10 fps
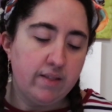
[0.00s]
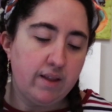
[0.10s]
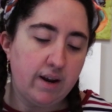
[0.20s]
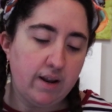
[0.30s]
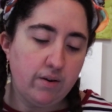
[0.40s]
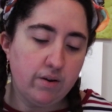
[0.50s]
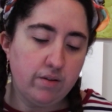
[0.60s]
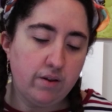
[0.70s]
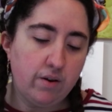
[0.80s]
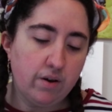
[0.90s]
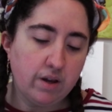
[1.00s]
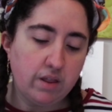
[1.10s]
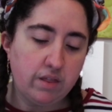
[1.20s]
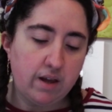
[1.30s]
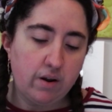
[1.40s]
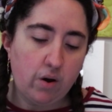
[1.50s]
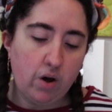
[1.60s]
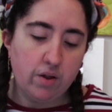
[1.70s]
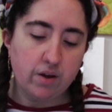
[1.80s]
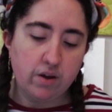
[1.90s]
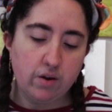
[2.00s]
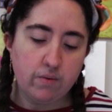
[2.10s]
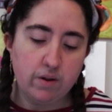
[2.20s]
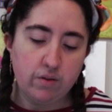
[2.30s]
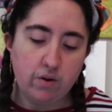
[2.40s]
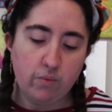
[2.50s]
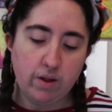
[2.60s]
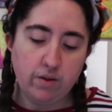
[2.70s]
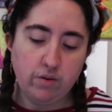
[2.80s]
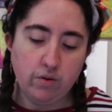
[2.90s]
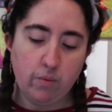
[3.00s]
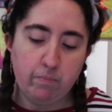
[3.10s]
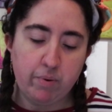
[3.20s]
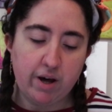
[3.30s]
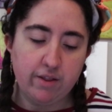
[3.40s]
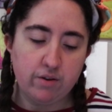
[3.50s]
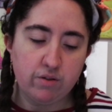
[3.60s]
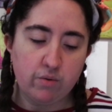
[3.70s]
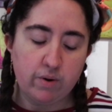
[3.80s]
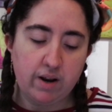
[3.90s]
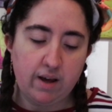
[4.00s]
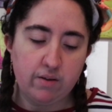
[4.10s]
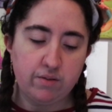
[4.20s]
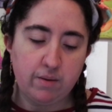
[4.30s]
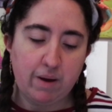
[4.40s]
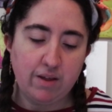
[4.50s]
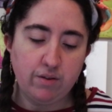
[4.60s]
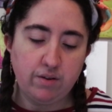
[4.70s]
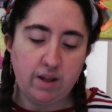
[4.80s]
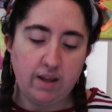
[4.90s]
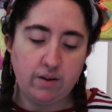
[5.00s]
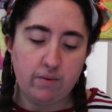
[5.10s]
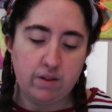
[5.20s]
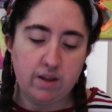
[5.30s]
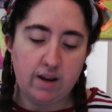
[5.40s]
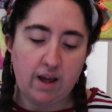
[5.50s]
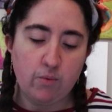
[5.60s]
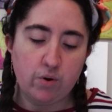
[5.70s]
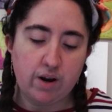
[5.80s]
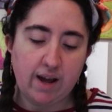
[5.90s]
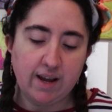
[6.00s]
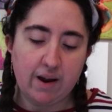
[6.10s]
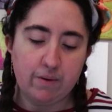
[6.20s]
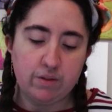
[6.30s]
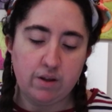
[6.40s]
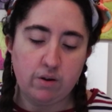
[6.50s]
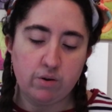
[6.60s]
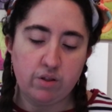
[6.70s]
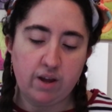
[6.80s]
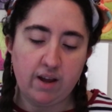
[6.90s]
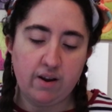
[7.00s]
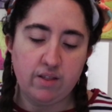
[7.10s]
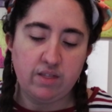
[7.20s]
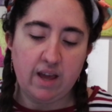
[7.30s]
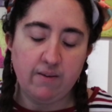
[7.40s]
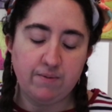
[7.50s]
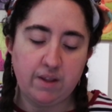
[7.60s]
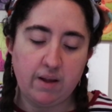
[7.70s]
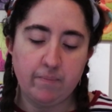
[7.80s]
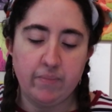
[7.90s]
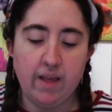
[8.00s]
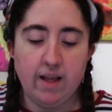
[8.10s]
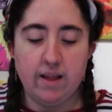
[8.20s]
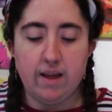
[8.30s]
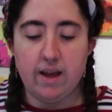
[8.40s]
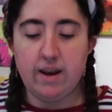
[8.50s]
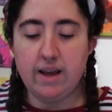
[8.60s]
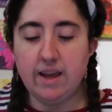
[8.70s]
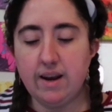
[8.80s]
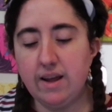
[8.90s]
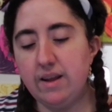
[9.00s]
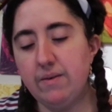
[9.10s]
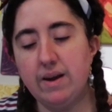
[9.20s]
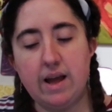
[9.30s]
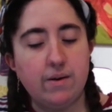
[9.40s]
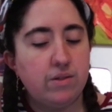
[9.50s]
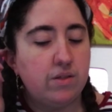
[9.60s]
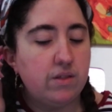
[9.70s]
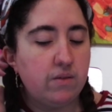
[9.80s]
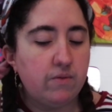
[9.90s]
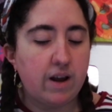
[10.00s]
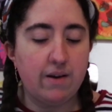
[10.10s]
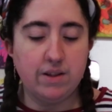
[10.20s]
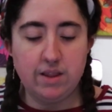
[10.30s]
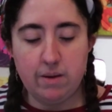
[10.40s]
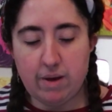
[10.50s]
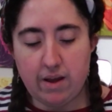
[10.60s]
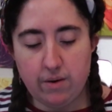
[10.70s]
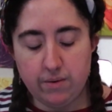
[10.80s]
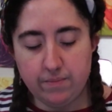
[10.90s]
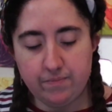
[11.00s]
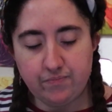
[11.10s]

Then I noticed, and Loki said, "Oh, the curiouser, why don't you go bother someone else? The mines are dangerous, and I will not guarantee your safety, and I cannot even guarantee my own."